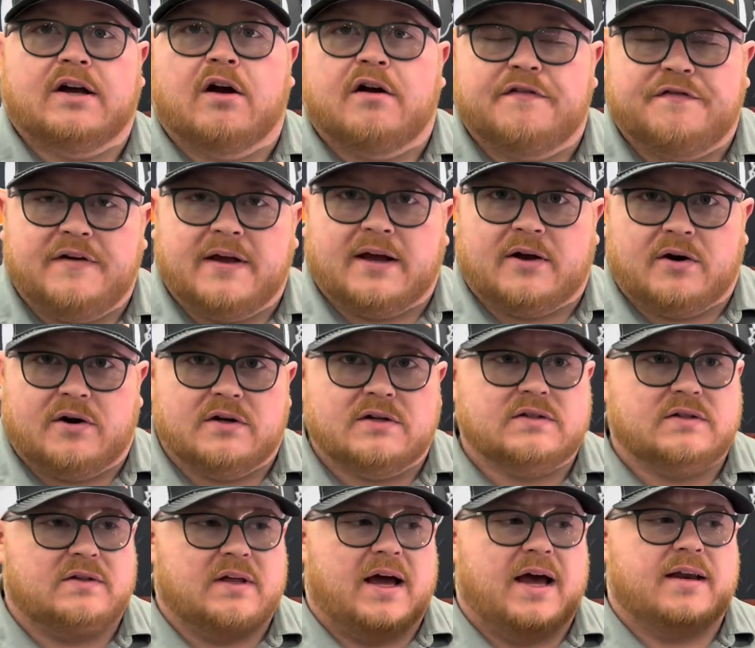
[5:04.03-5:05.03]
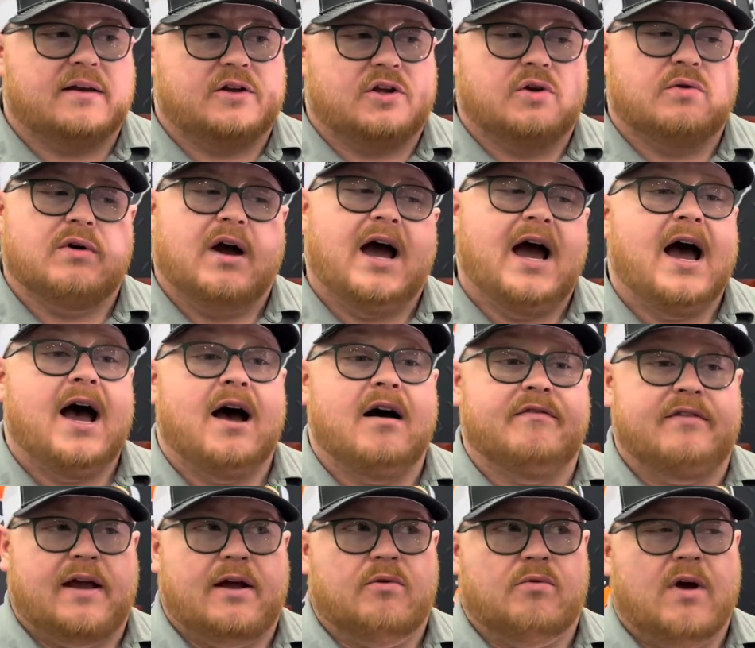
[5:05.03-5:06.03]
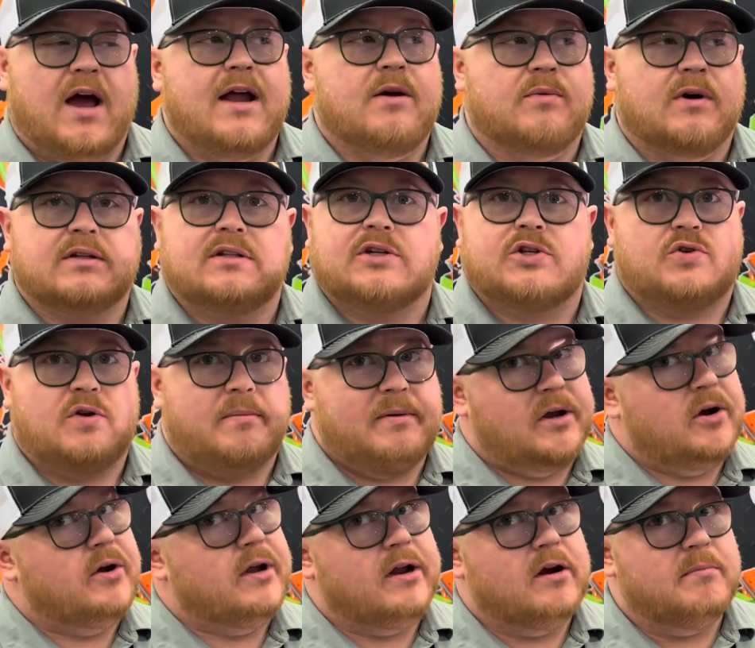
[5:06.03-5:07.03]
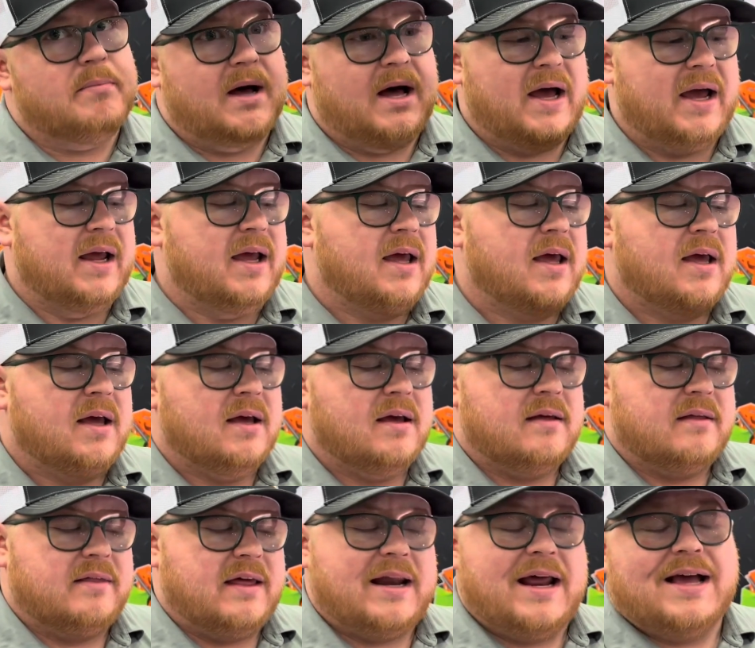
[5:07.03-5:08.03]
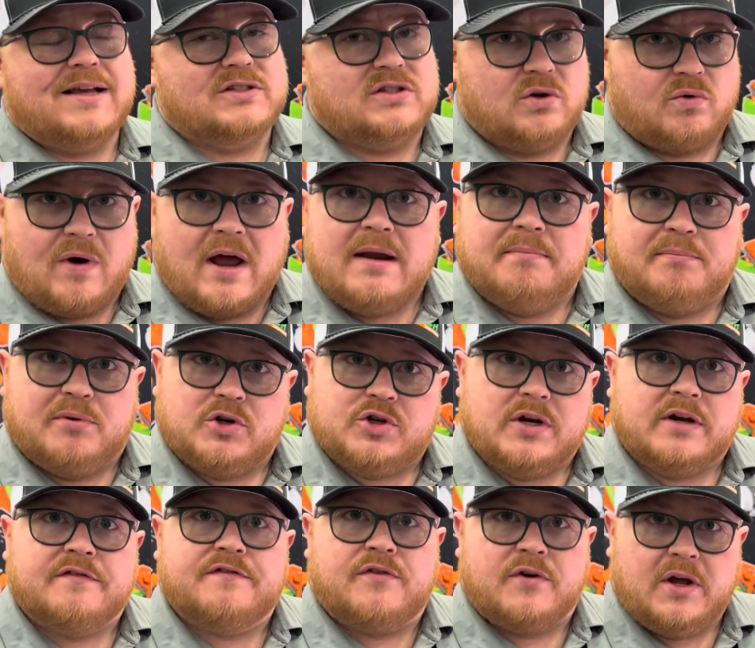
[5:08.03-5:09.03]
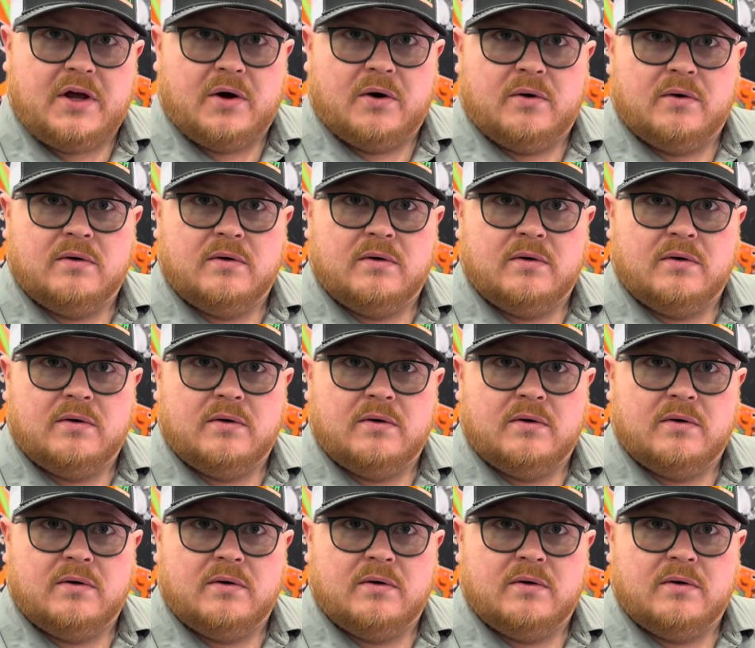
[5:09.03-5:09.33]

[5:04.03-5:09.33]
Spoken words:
our fingers that you have a Ridewell distributor nearby that has the right bushing for you.